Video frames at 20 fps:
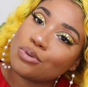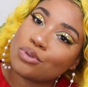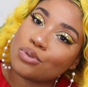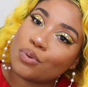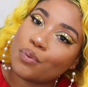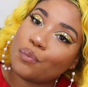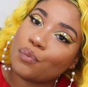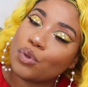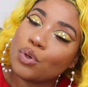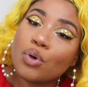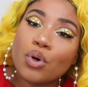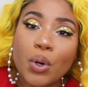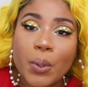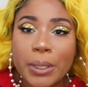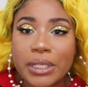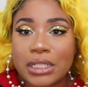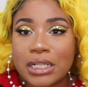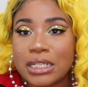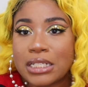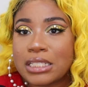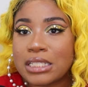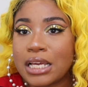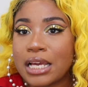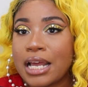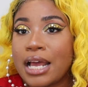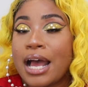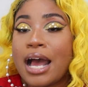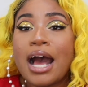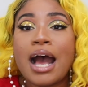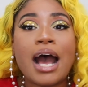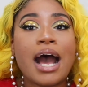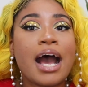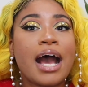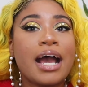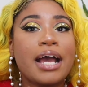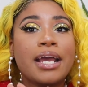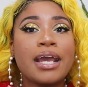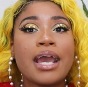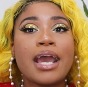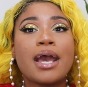So if you go in there and say,
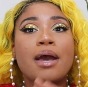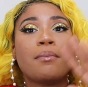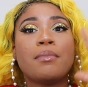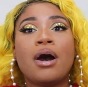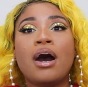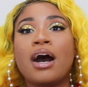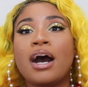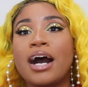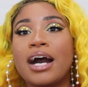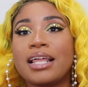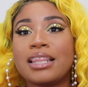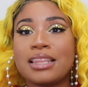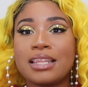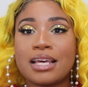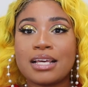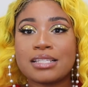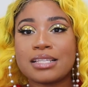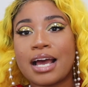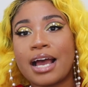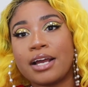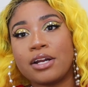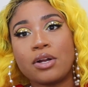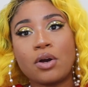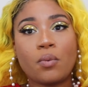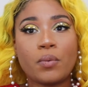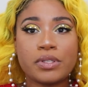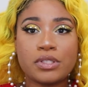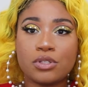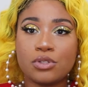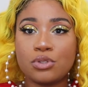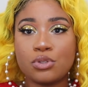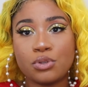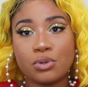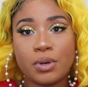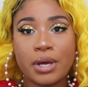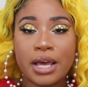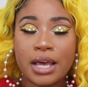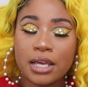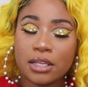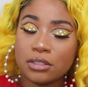I am hot this, I know what to do,